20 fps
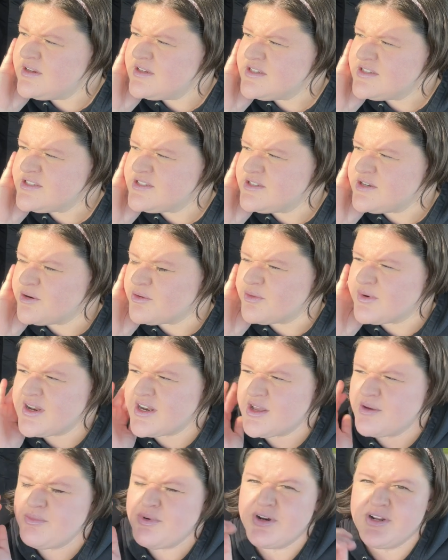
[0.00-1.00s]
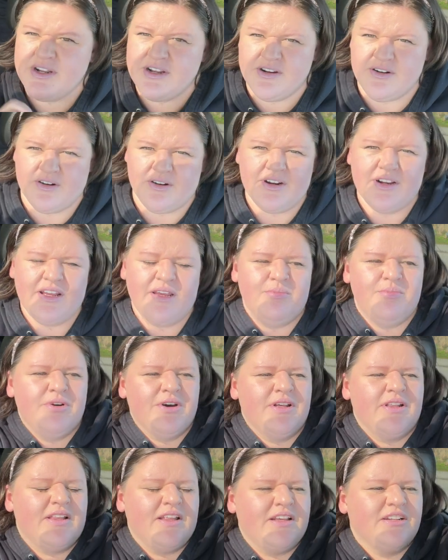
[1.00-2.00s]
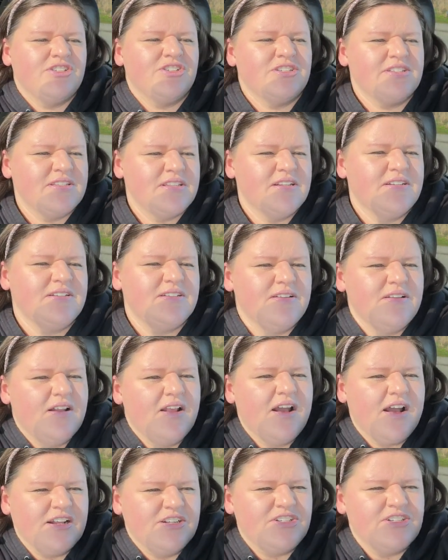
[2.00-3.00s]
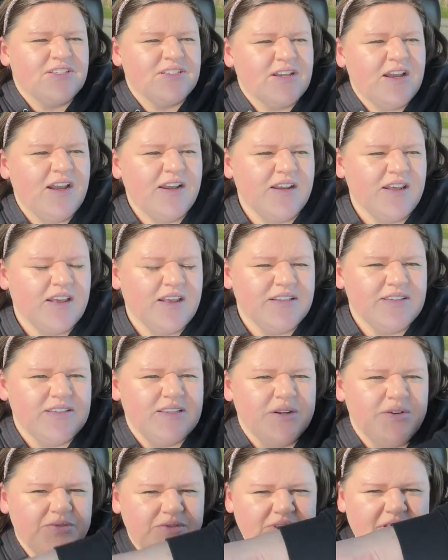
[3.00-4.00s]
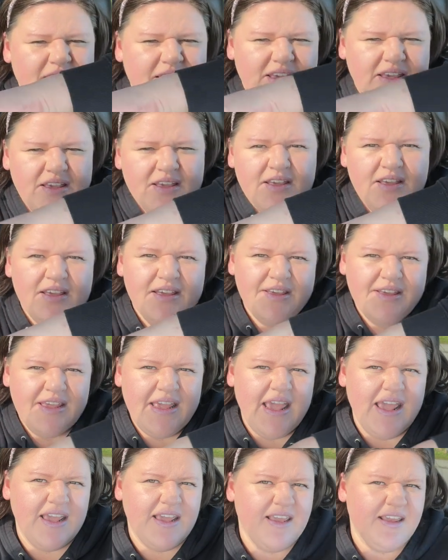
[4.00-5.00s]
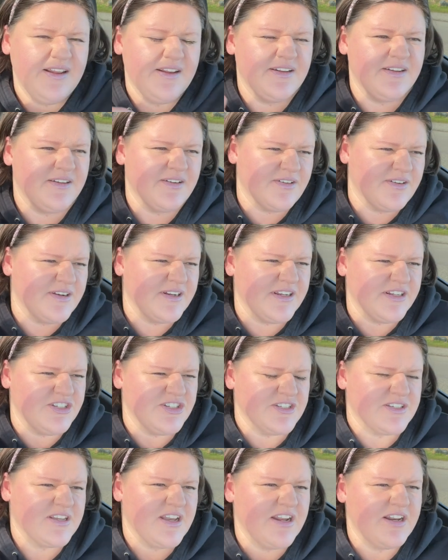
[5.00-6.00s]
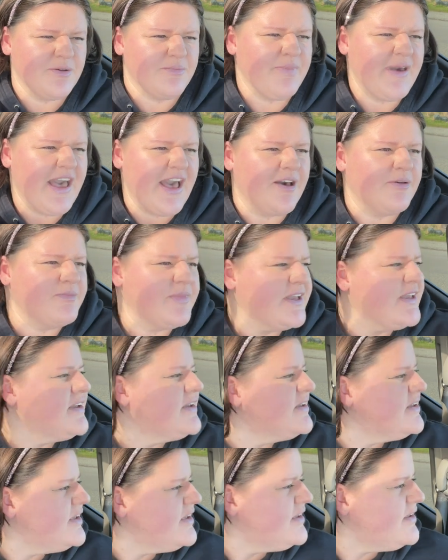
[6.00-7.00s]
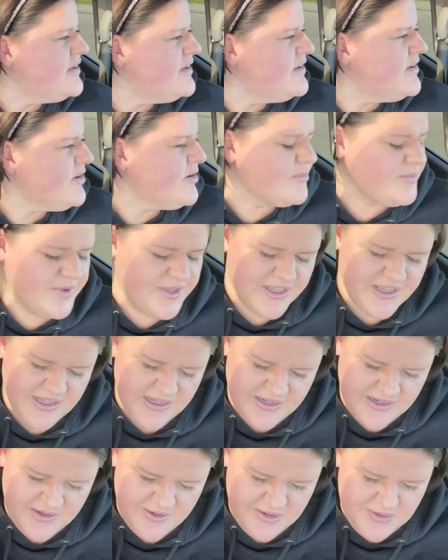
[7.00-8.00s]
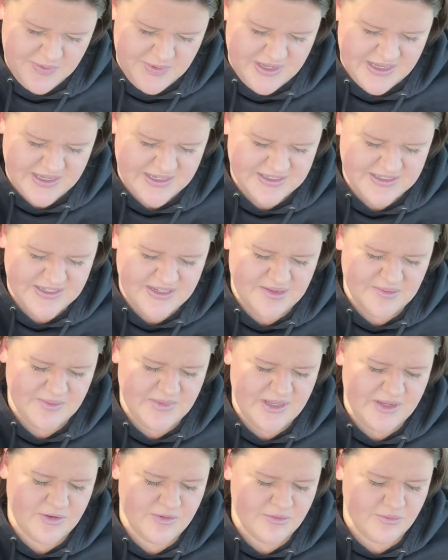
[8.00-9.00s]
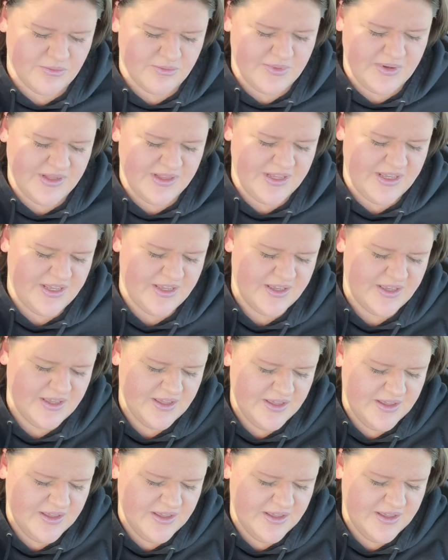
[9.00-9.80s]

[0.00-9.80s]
So when I put it on, I put like just the, I just kind of, instead of like caking it on, I just kind of pat my armpit because I'm like really,